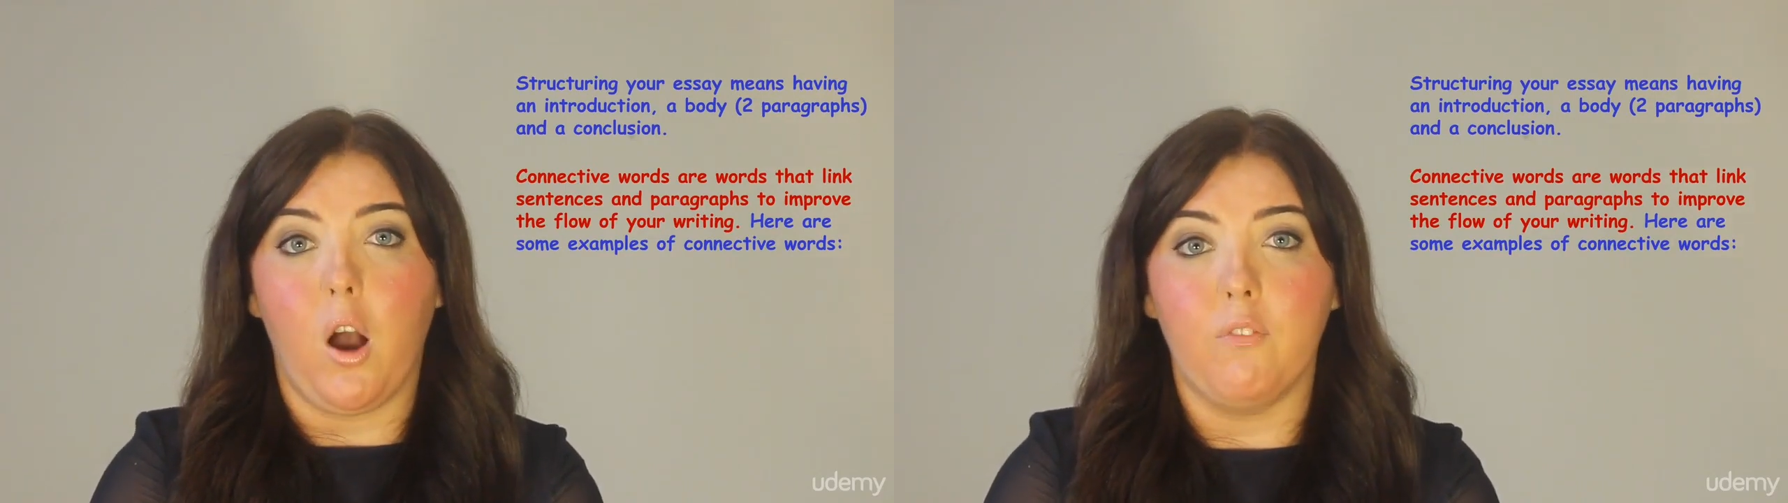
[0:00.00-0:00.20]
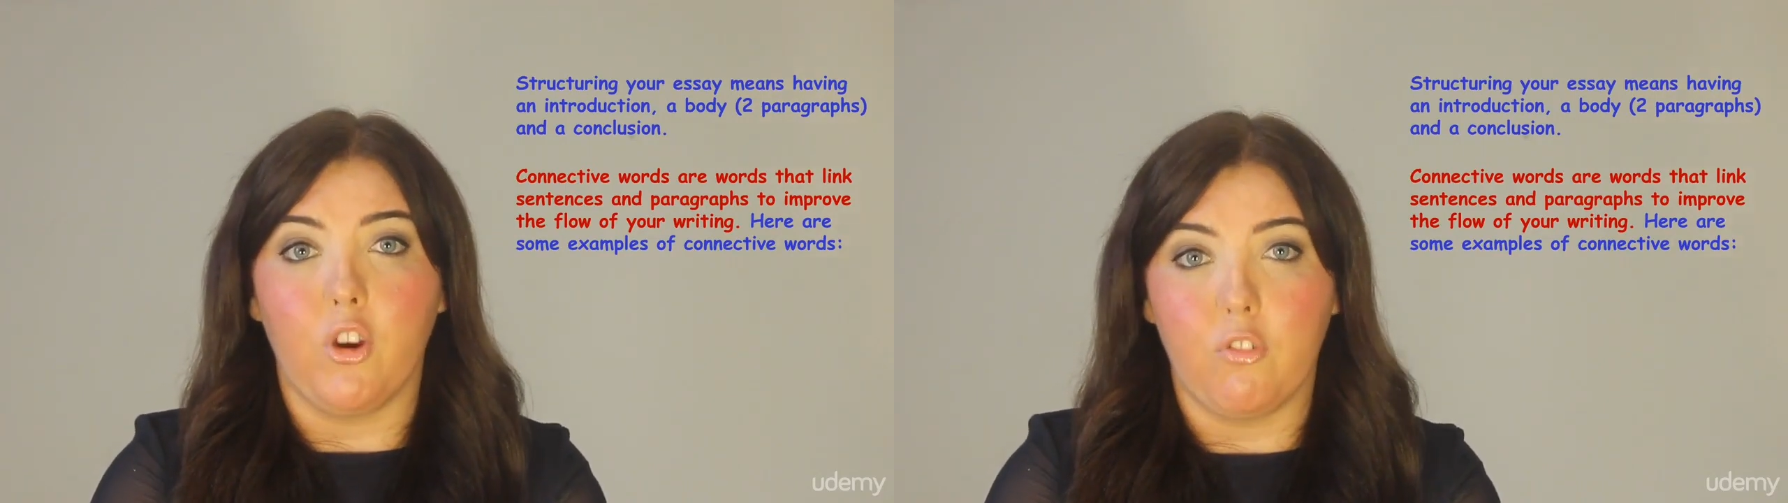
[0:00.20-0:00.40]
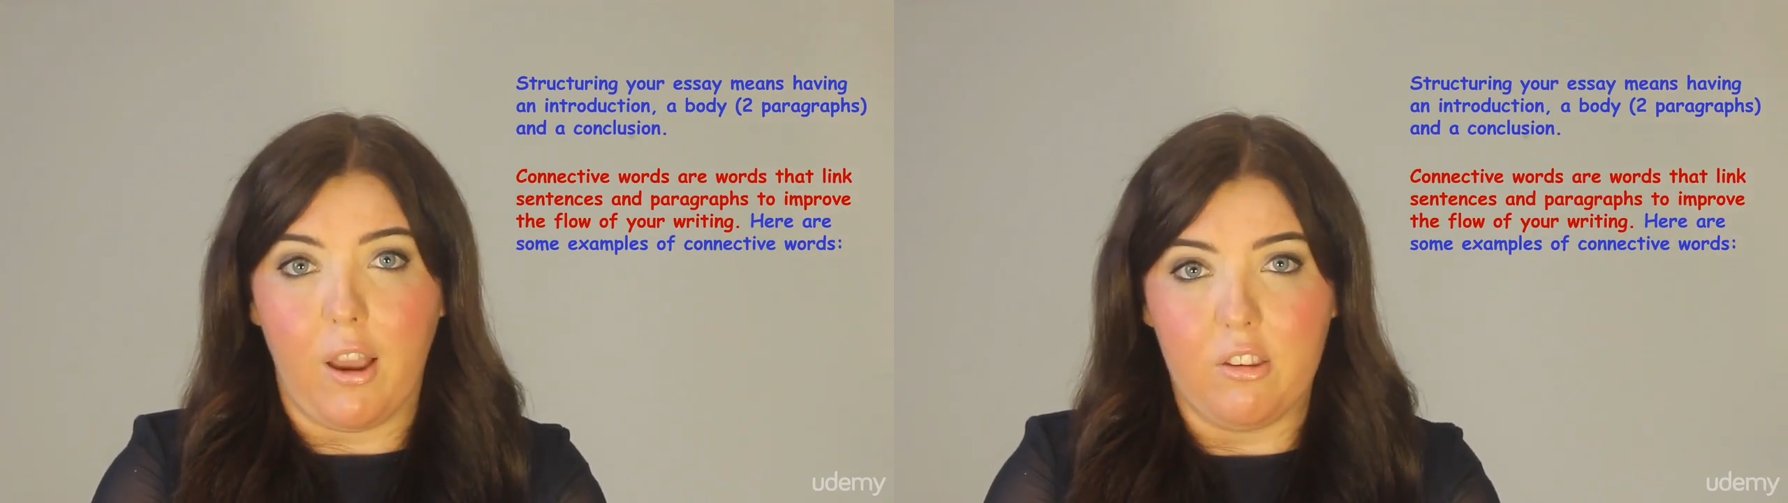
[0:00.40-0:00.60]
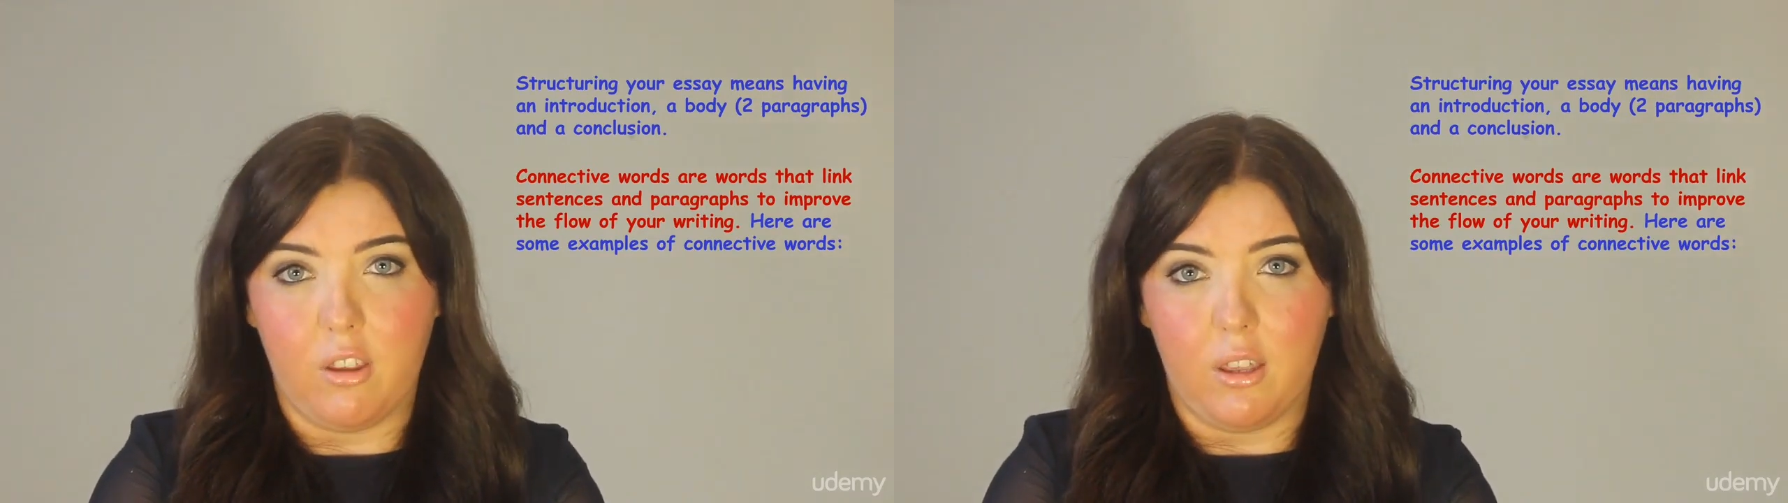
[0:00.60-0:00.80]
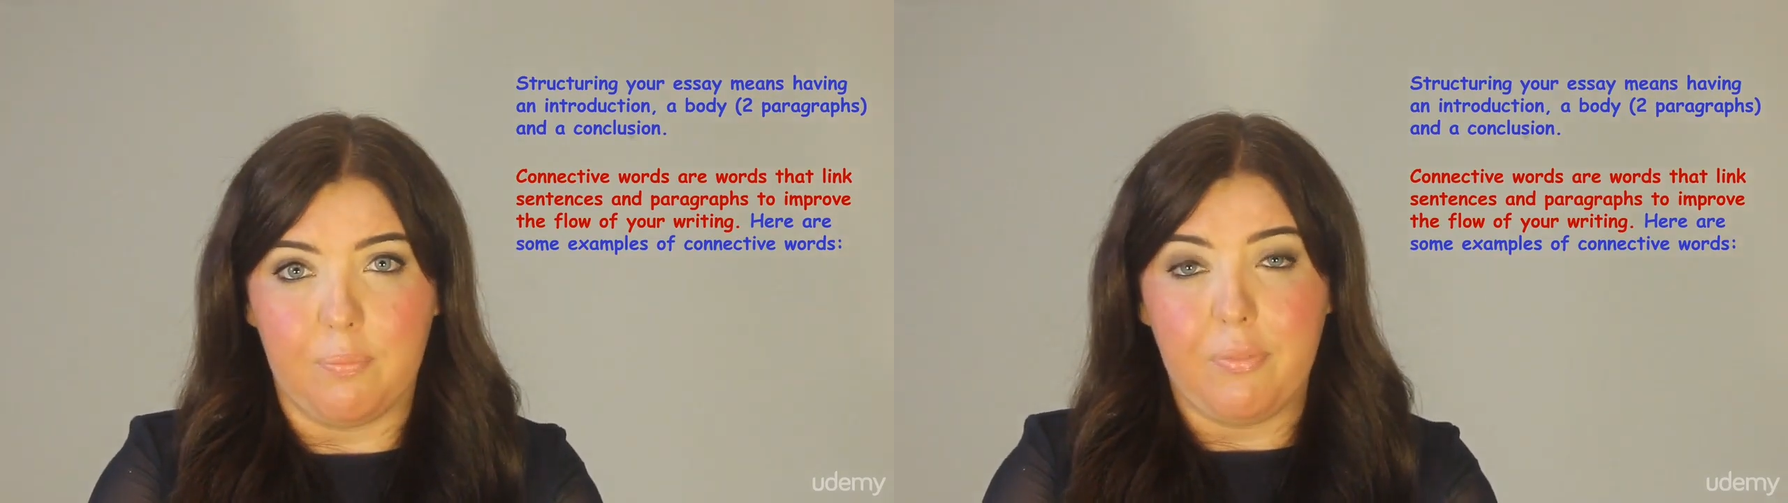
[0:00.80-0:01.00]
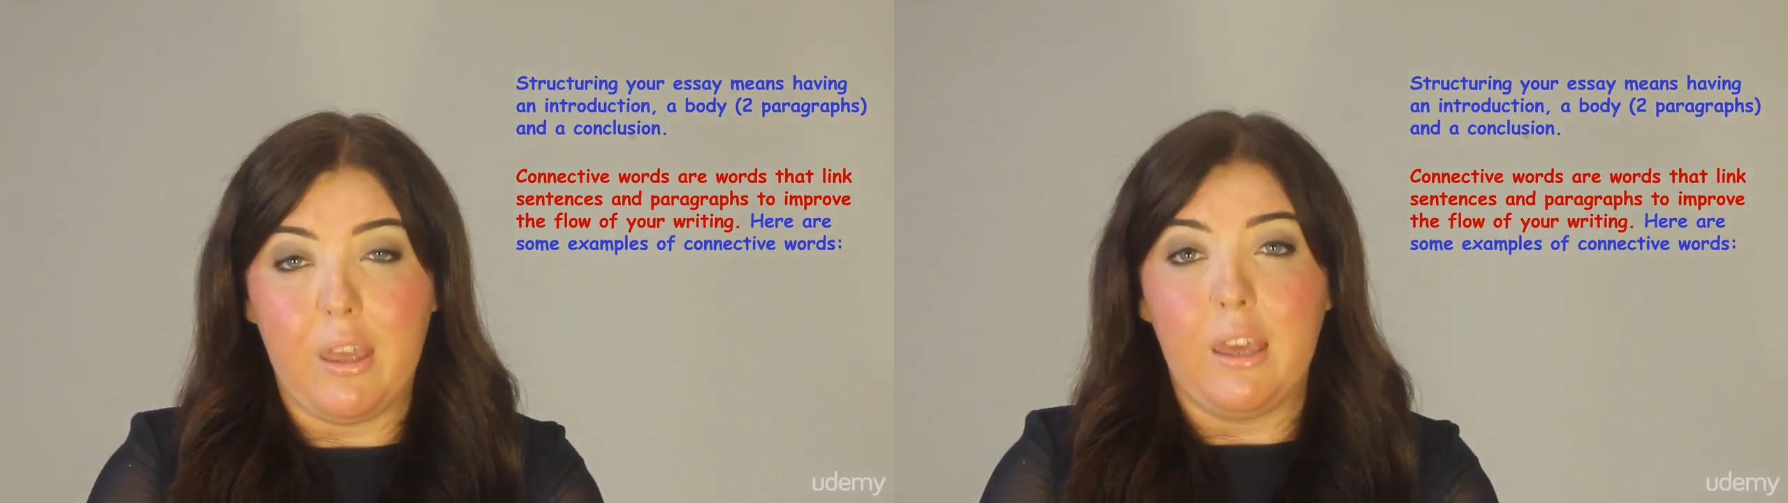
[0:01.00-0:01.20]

of your writing.